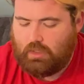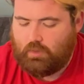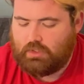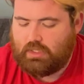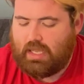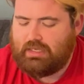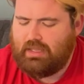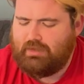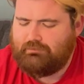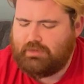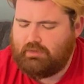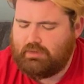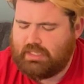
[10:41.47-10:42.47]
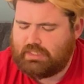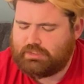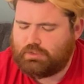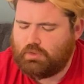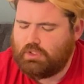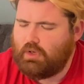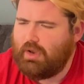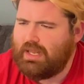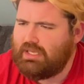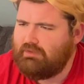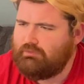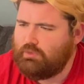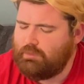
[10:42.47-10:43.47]
But I love hearing that, Stuart. You know, I
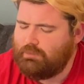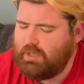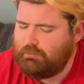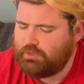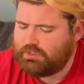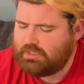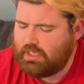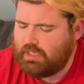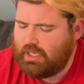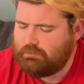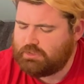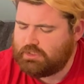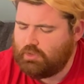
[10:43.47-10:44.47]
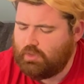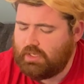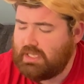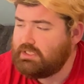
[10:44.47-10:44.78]
love it when people suck up, Stuart.